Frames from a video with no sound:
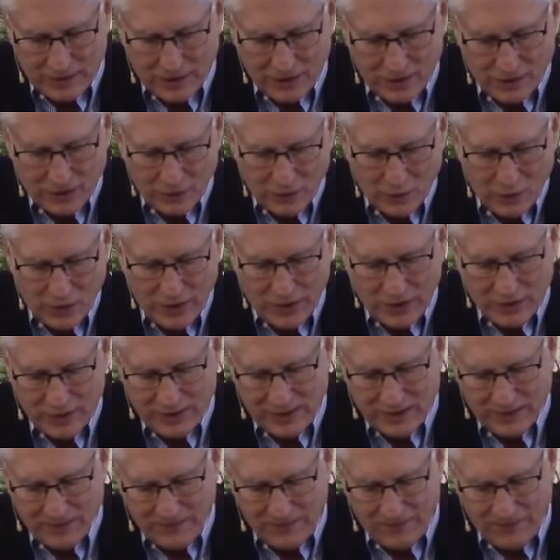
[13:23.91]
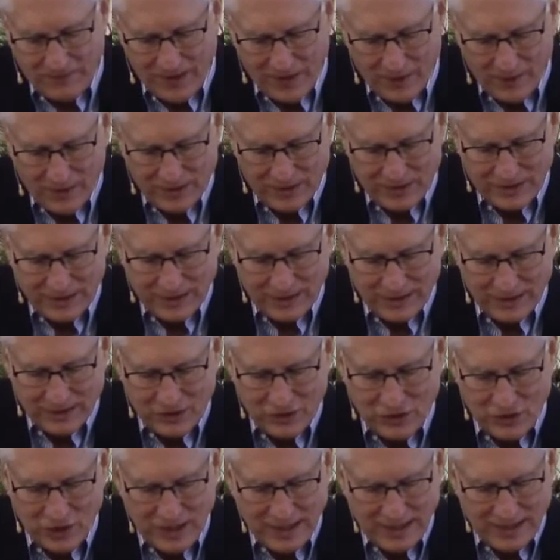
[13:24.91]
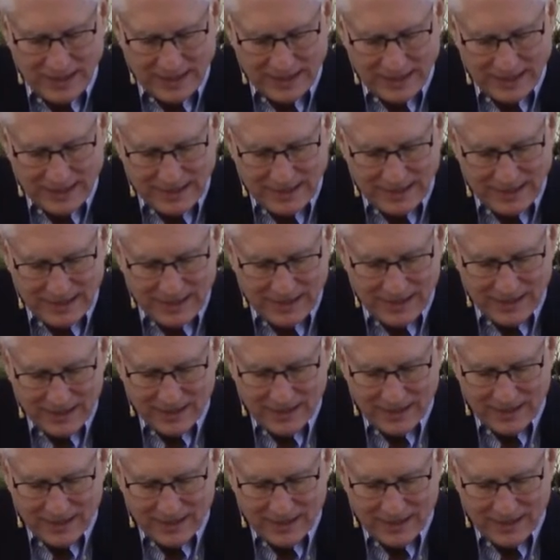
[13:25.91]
to the lawyers and Pharisees. Jesus